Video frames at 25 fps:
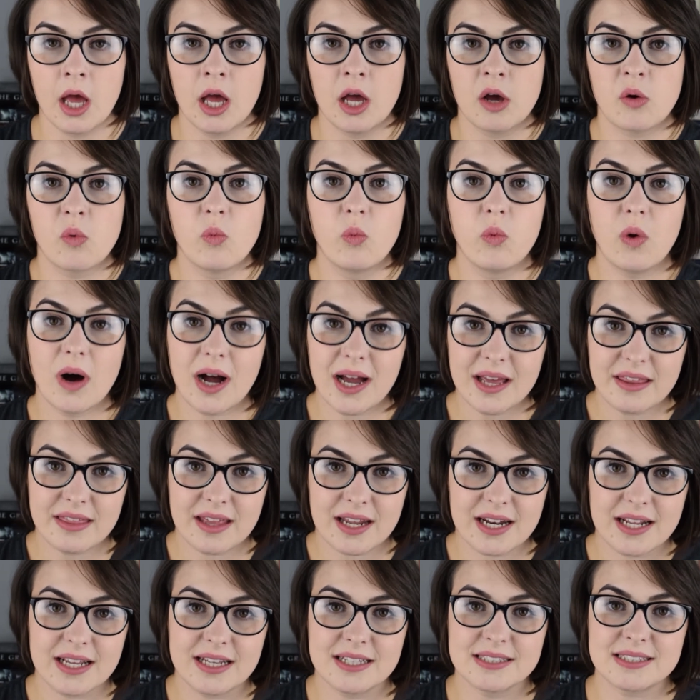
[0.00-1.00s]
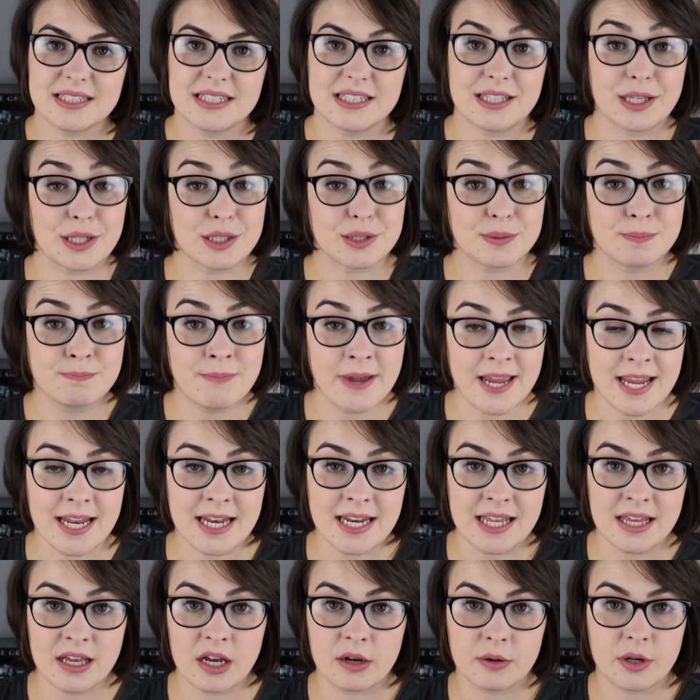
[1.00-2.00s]
Why that is
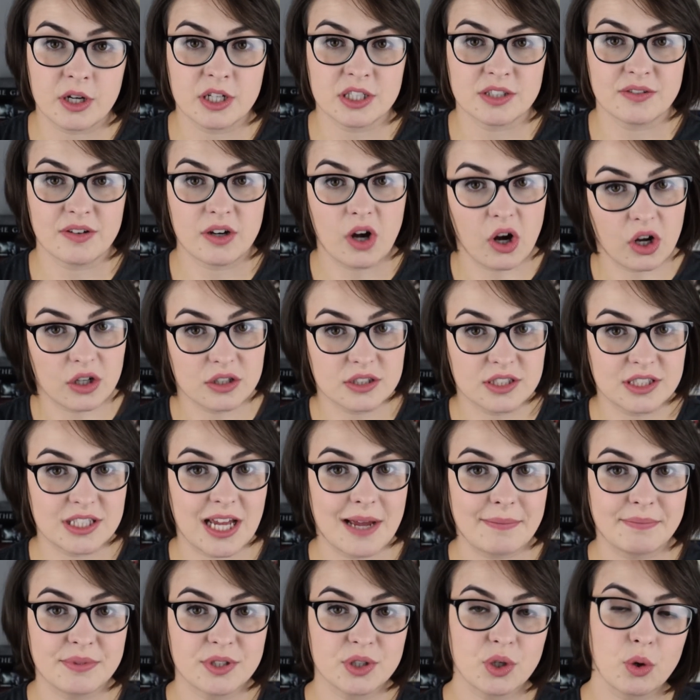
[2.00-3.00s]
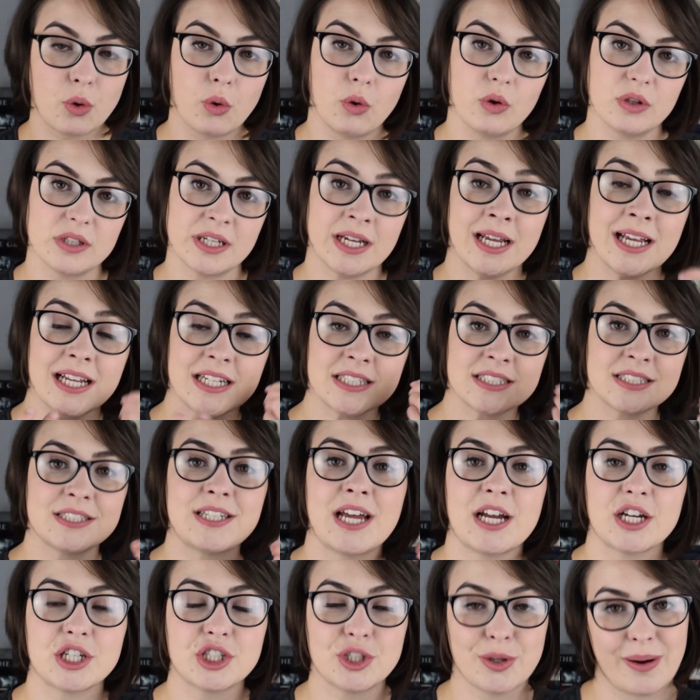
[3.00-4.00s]
mainly because of a concept called
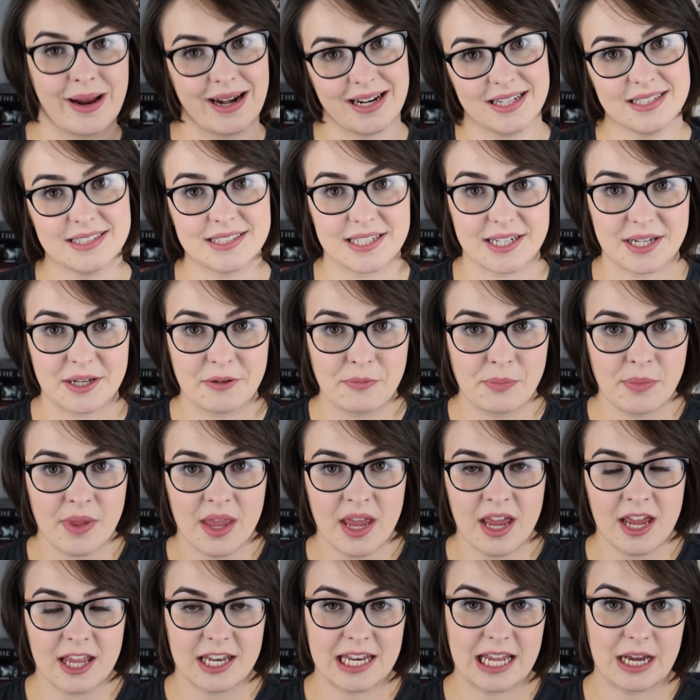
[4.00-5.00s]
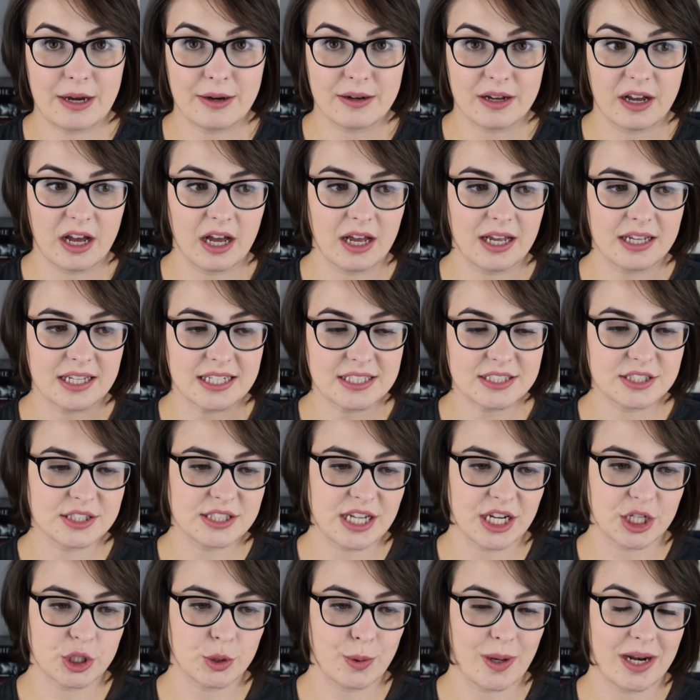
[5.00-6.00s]
intertextuality. Now,
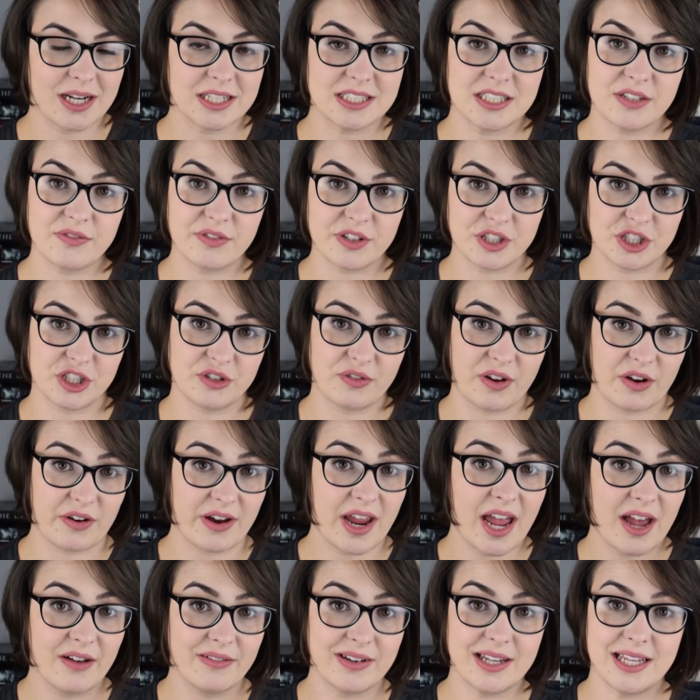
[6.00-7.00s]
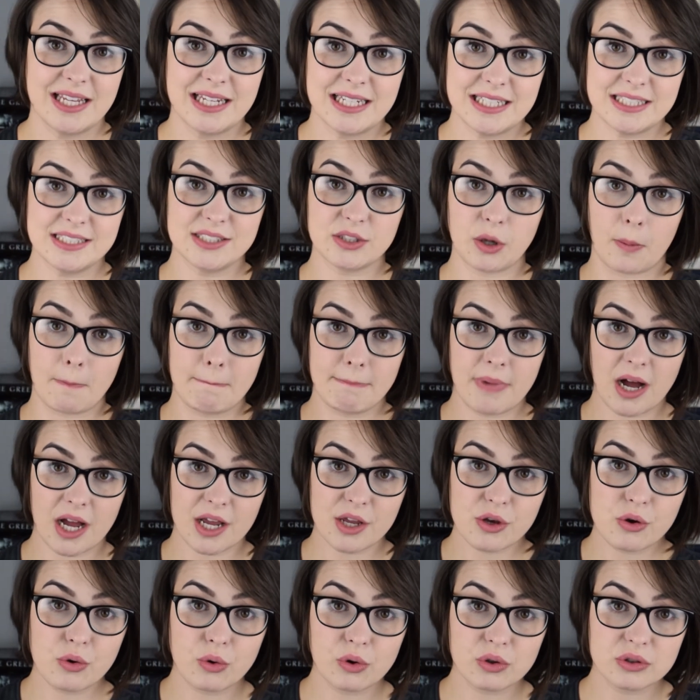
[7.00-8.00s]
intertextuality features very heavily, at least on
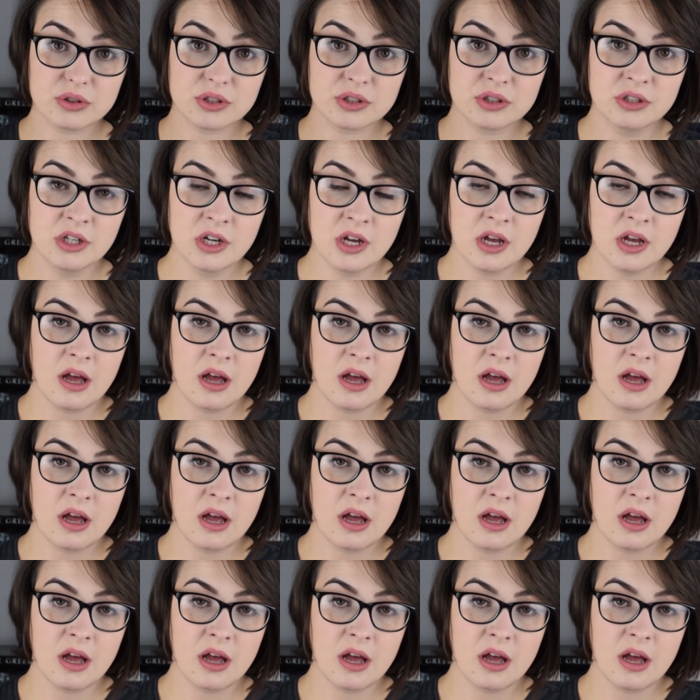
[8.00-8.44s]
my course.